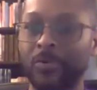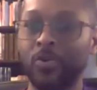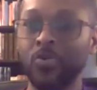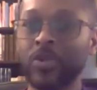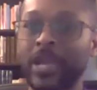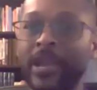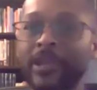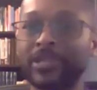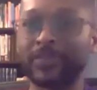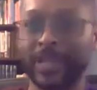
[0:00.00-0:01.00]
Who
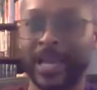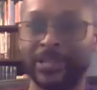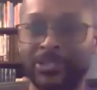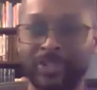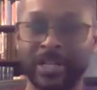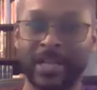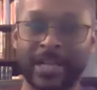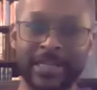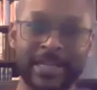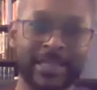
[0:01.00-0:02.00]
cares if Latin is treated like
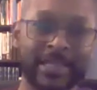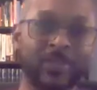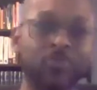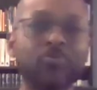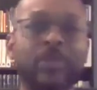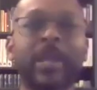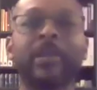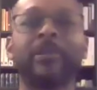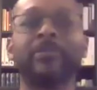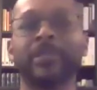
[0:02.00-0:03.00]
a dead thing? Who
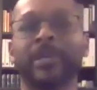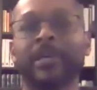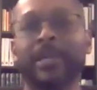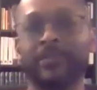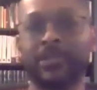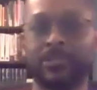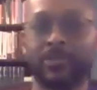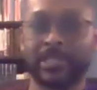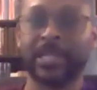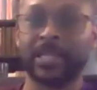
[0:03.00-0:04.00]
cares if the
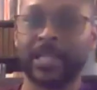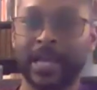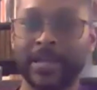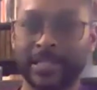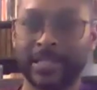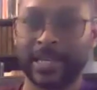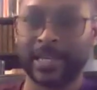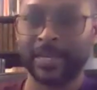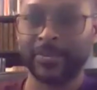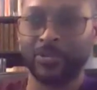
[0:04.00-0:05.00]
students think Latin is a dead
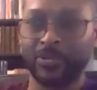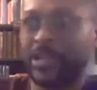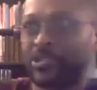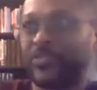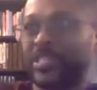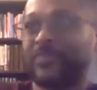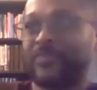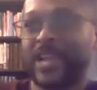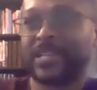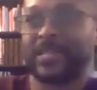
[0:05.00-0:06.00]
language? Who cares if it's in
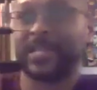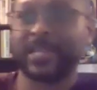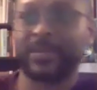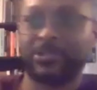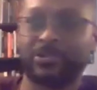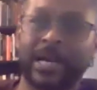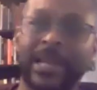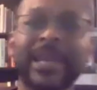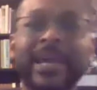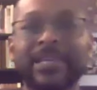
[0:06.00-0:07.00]
fact a dead language or not,
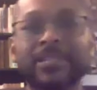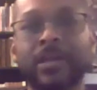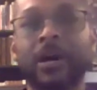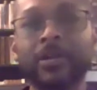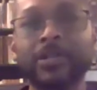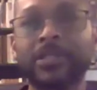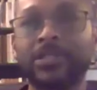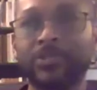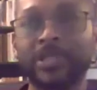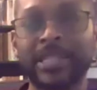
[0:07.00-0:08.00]
as long as the
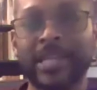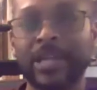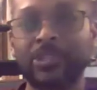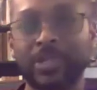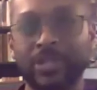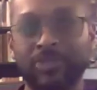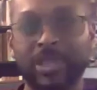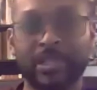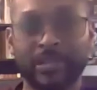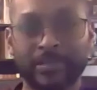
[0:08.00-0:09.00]
students can actually read?